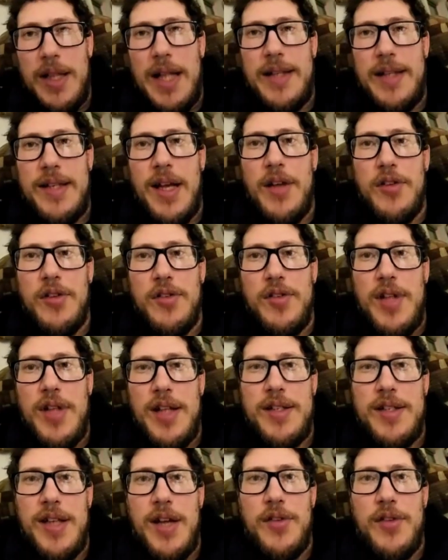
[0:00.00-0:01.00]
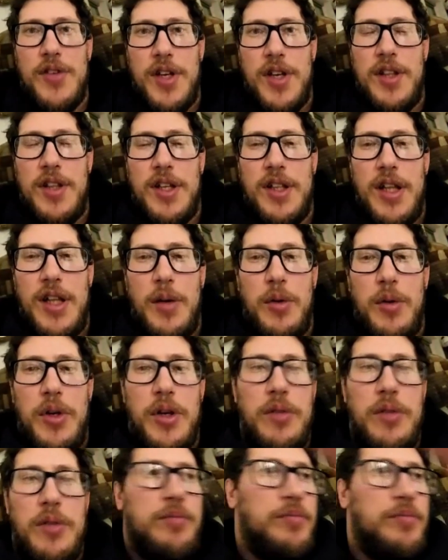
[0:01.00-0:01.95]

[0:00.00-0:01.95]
that sounds like a thing they would do.